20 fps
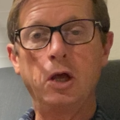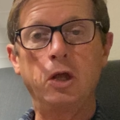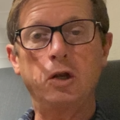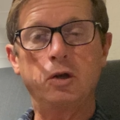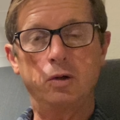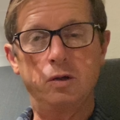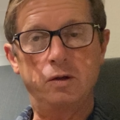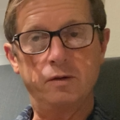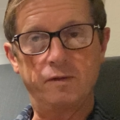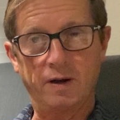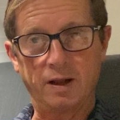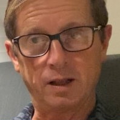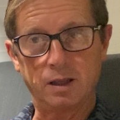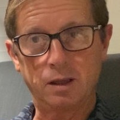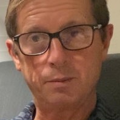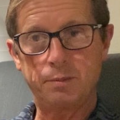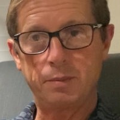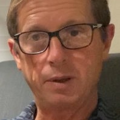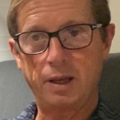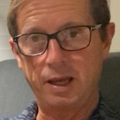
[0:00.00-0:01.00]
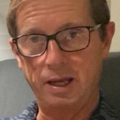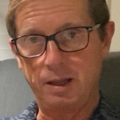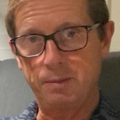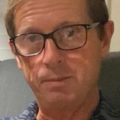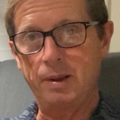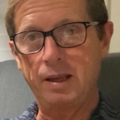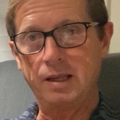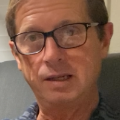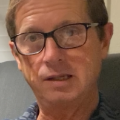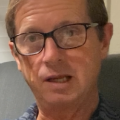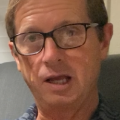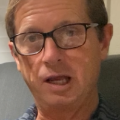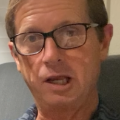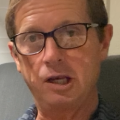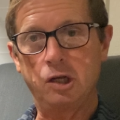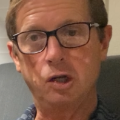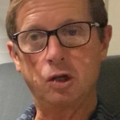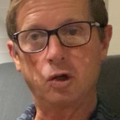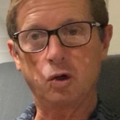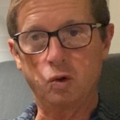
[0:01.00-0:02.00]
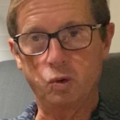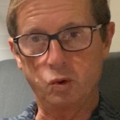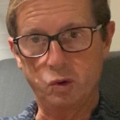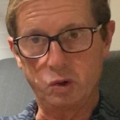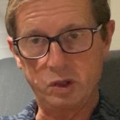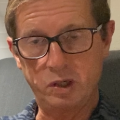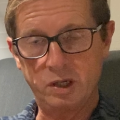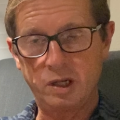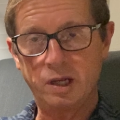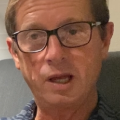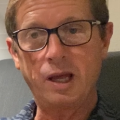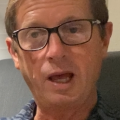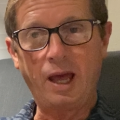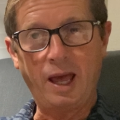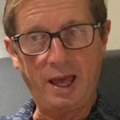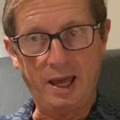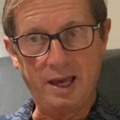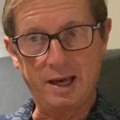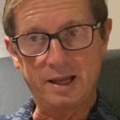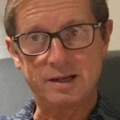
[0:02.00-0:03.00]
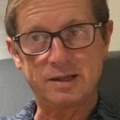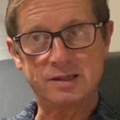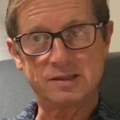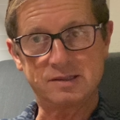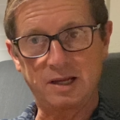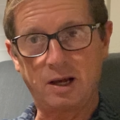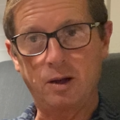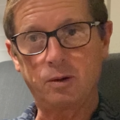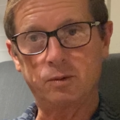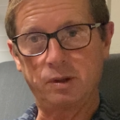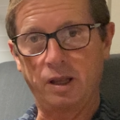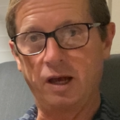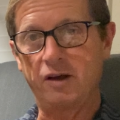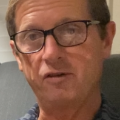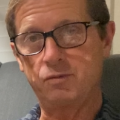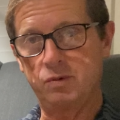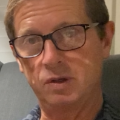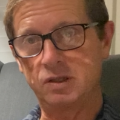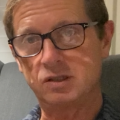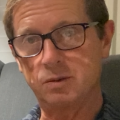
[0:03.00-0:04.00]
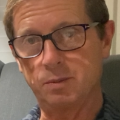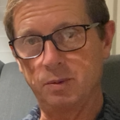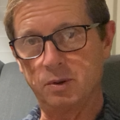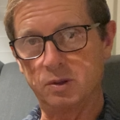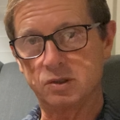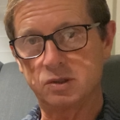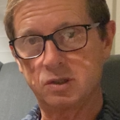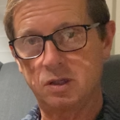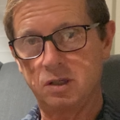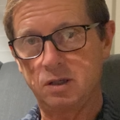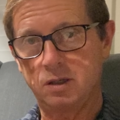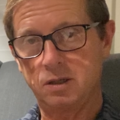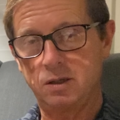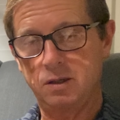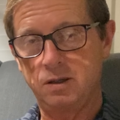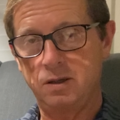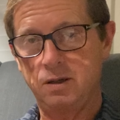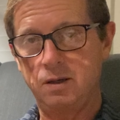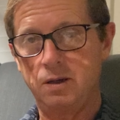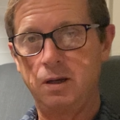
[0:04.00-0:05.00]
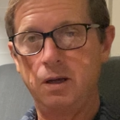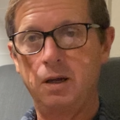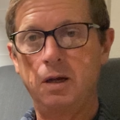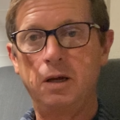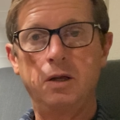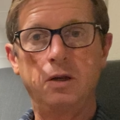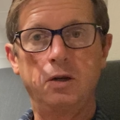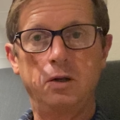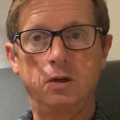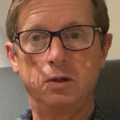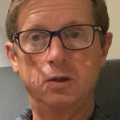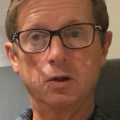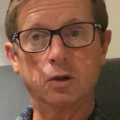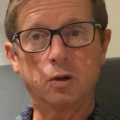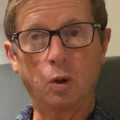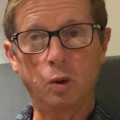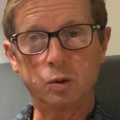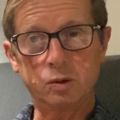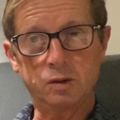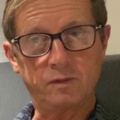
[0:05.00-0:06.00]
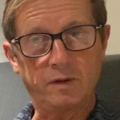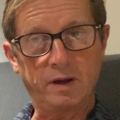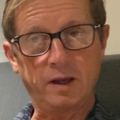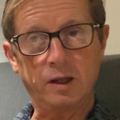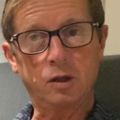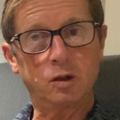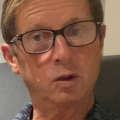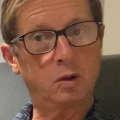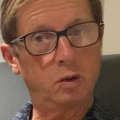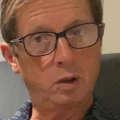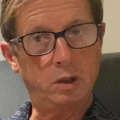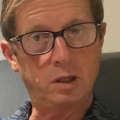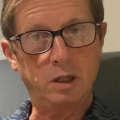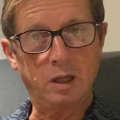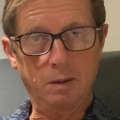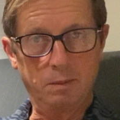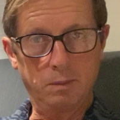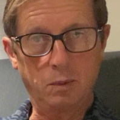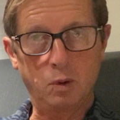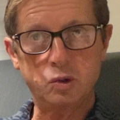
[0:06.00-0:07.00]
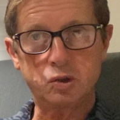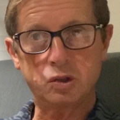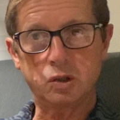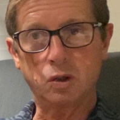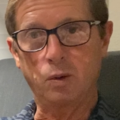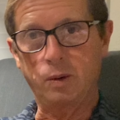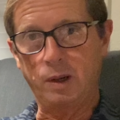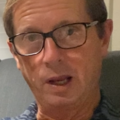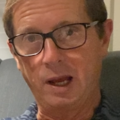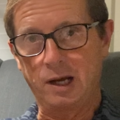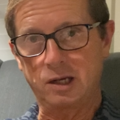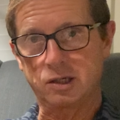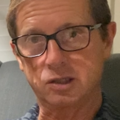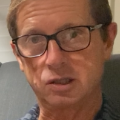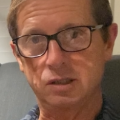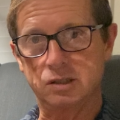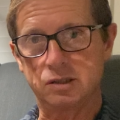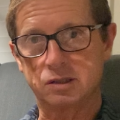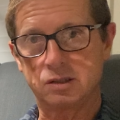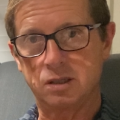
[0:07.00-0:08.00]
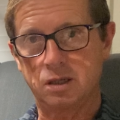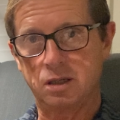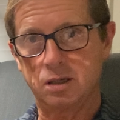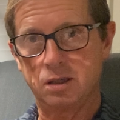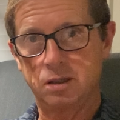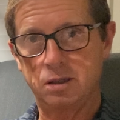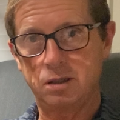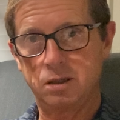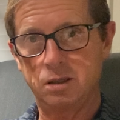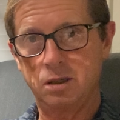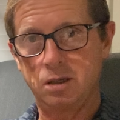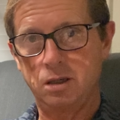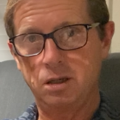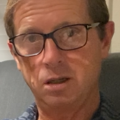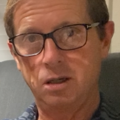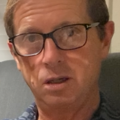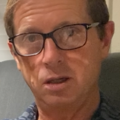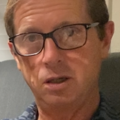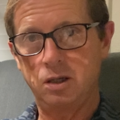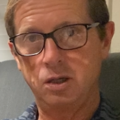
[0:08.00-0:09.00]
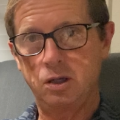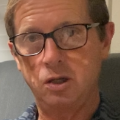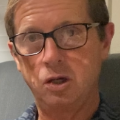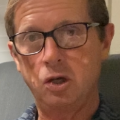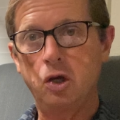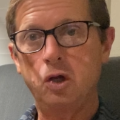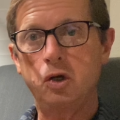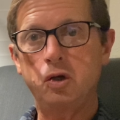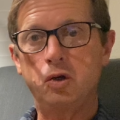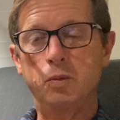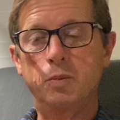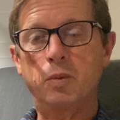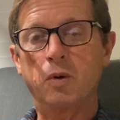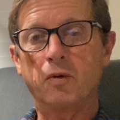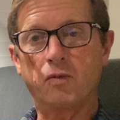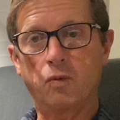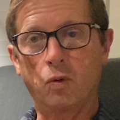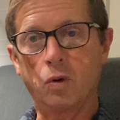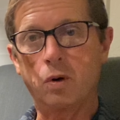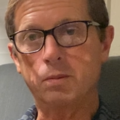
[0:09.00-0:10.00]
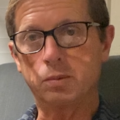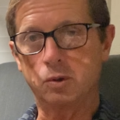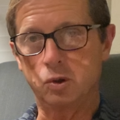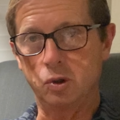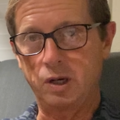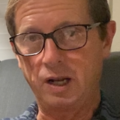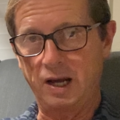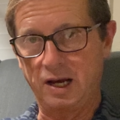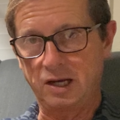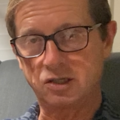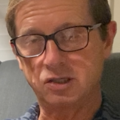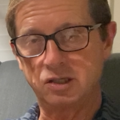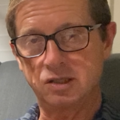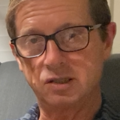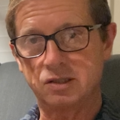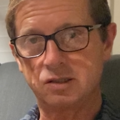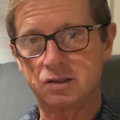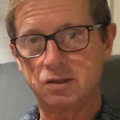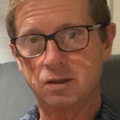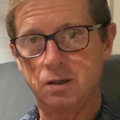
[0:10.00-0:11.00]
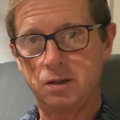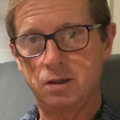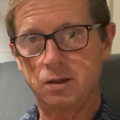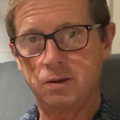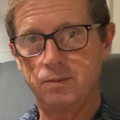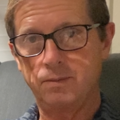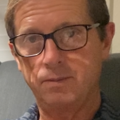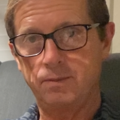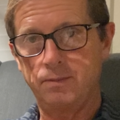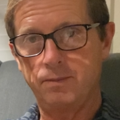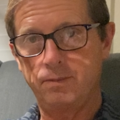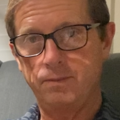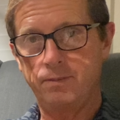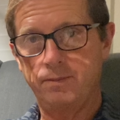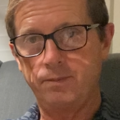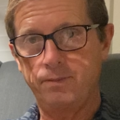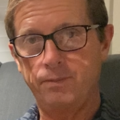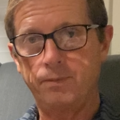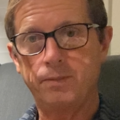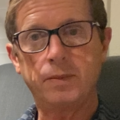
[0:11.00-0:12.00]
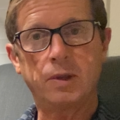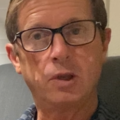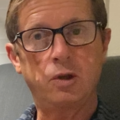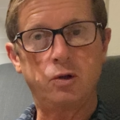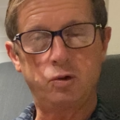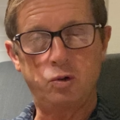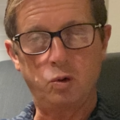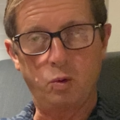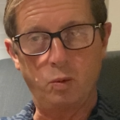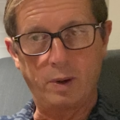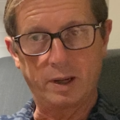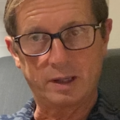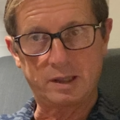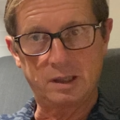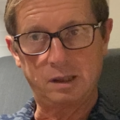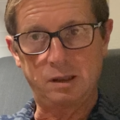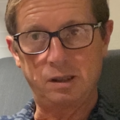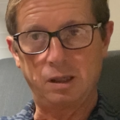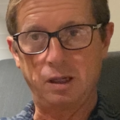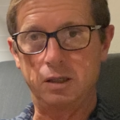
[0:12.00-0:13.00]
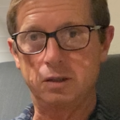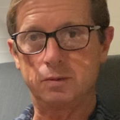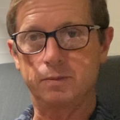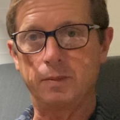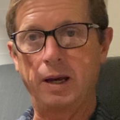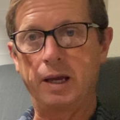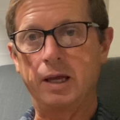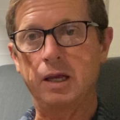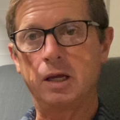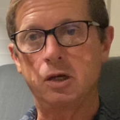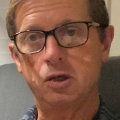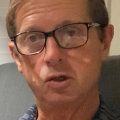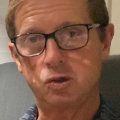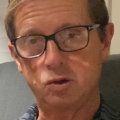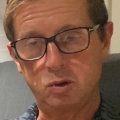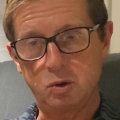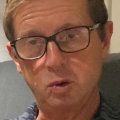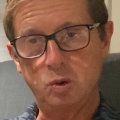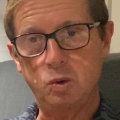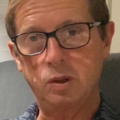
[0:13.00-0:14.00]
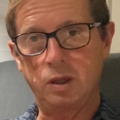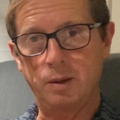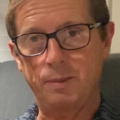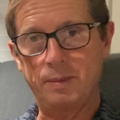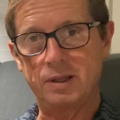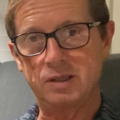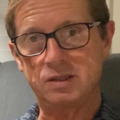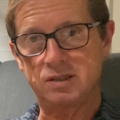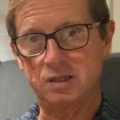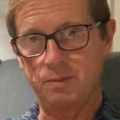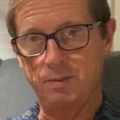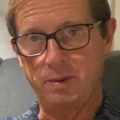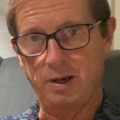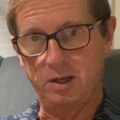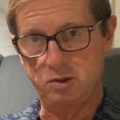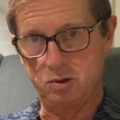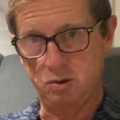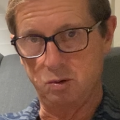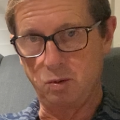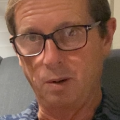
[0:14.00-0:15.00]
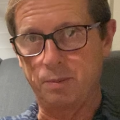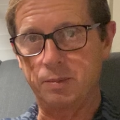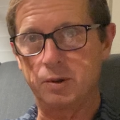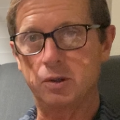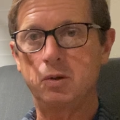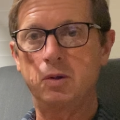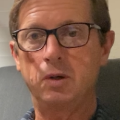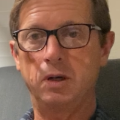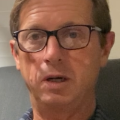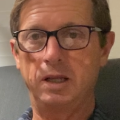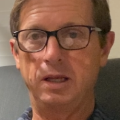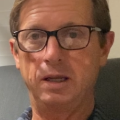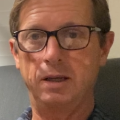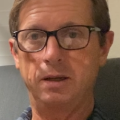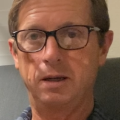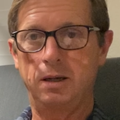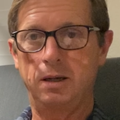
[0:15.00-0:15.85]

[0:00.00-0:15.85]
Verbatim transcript: to develop and maintain good and sound life principles, to cultivate good emotional reactions, to perform good actions, to recognize my true limits and my true opportunity,